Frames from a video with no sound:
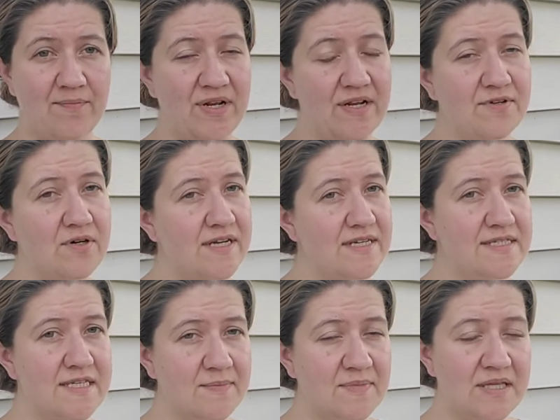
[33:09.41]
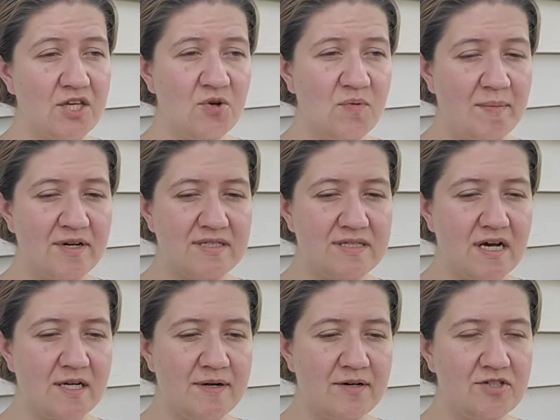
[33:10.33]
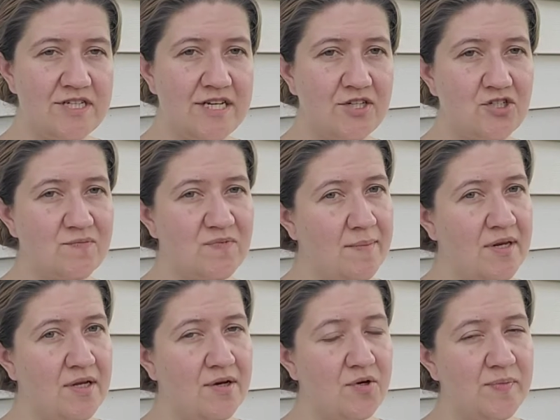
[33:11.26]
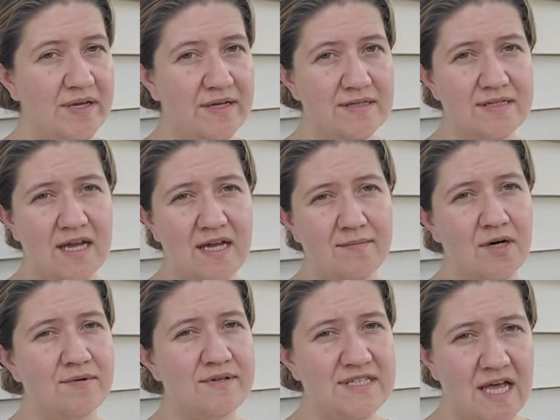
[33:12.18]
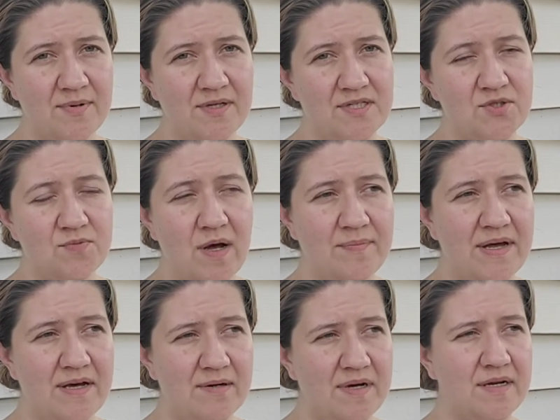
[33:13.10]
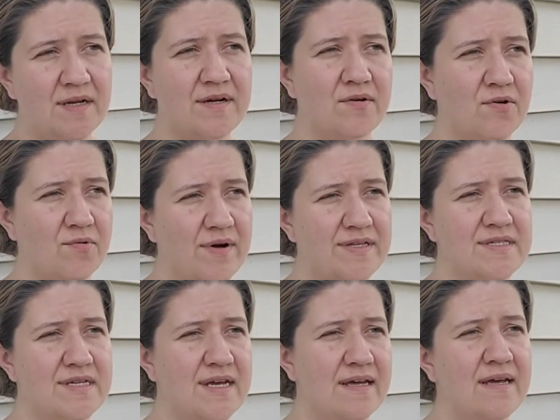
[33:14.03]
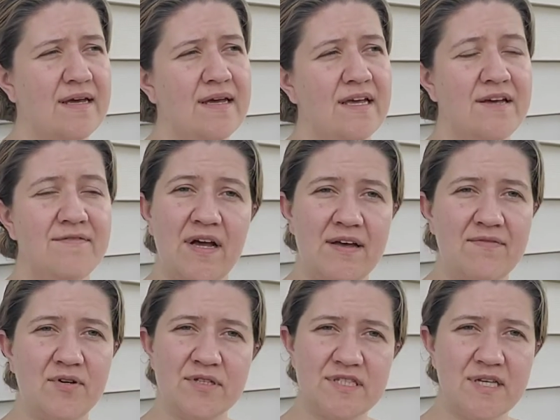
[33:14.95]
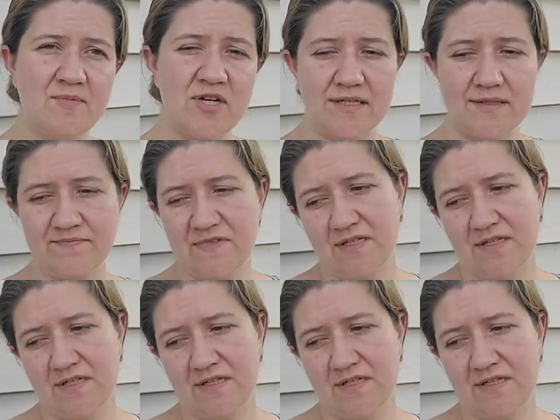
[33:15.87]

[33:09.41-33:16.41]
But if there is something that you want me to talk about or teach, let me know because I am always happy to swap out a Monday or a Wednesday if I have a good subject.